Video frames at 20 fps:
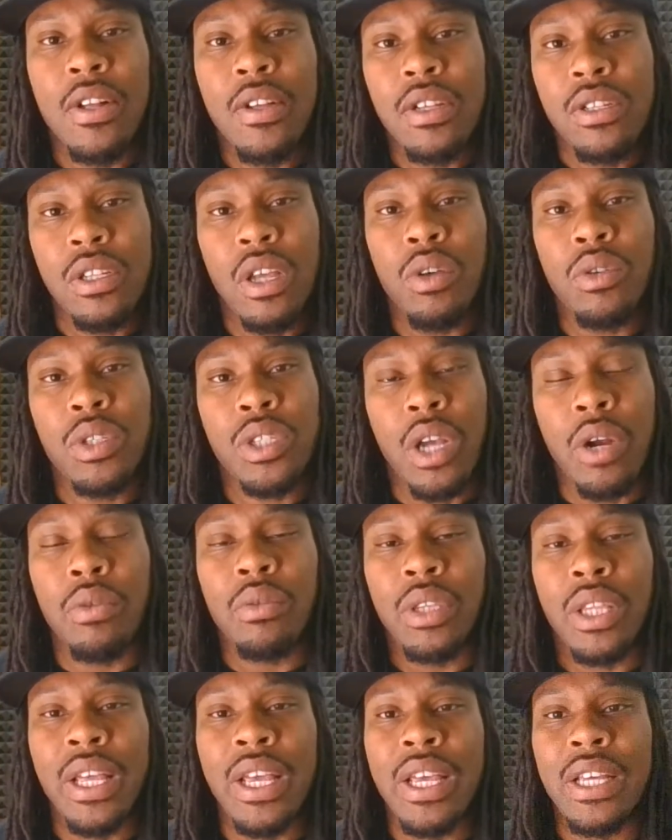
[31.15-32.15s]
So certain
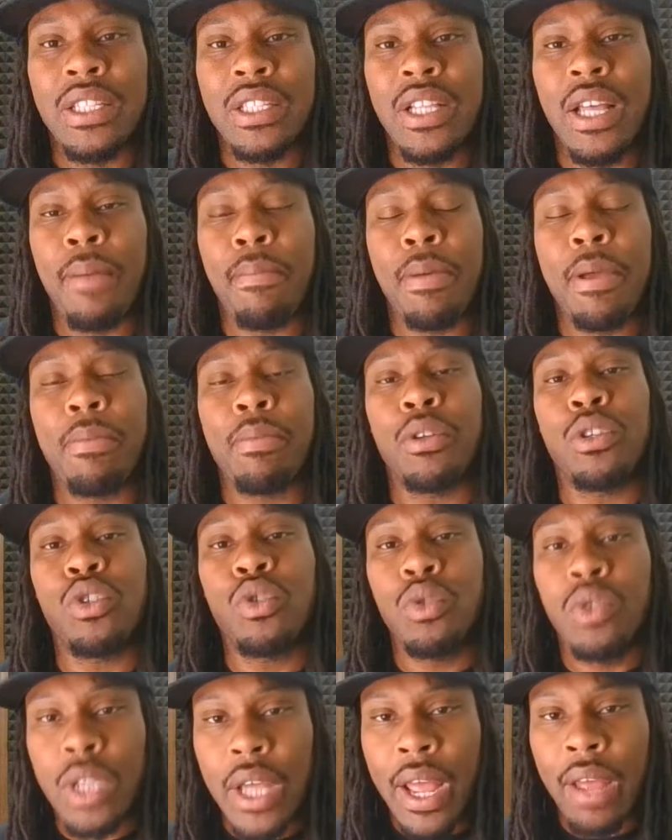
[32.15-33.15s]
things that people
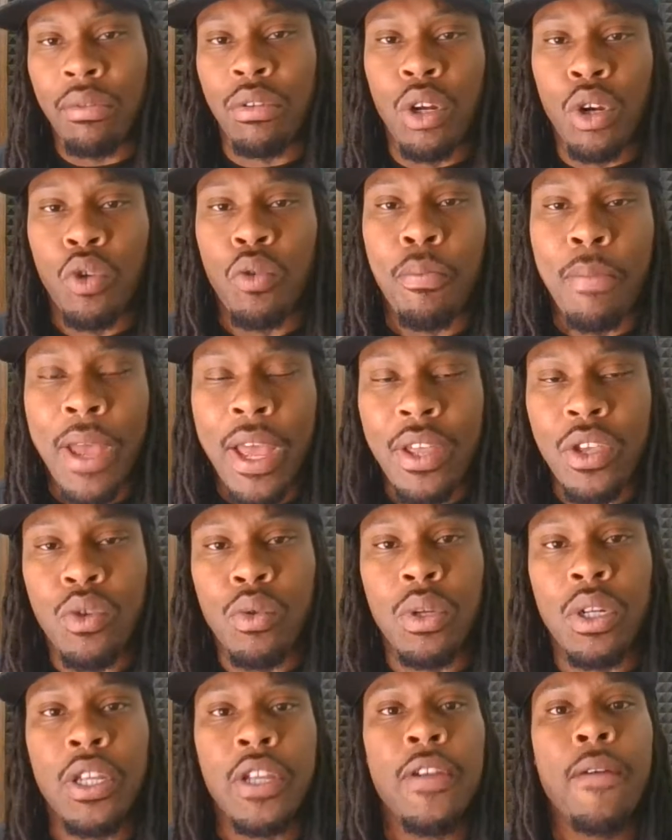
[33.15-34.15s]
used to have to do
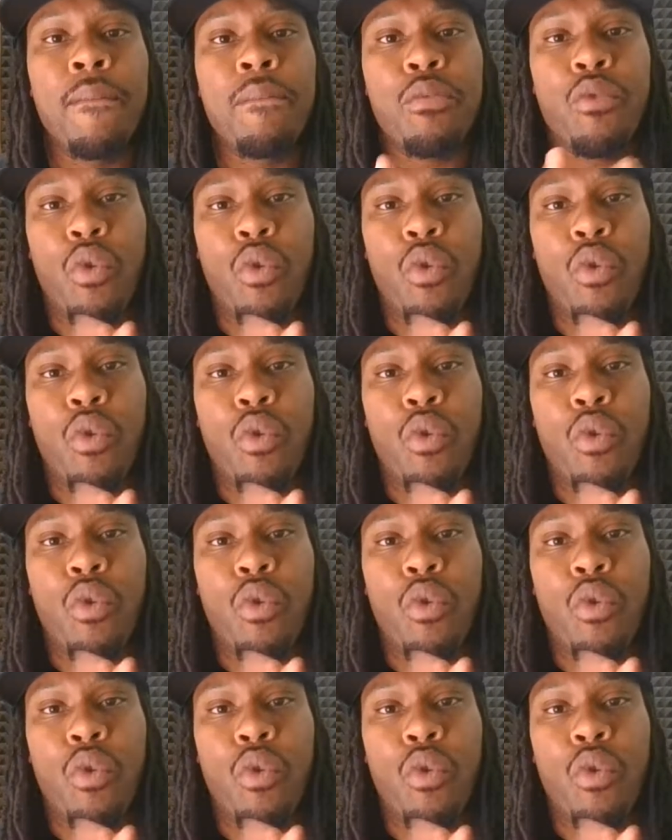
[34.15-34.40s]
manually,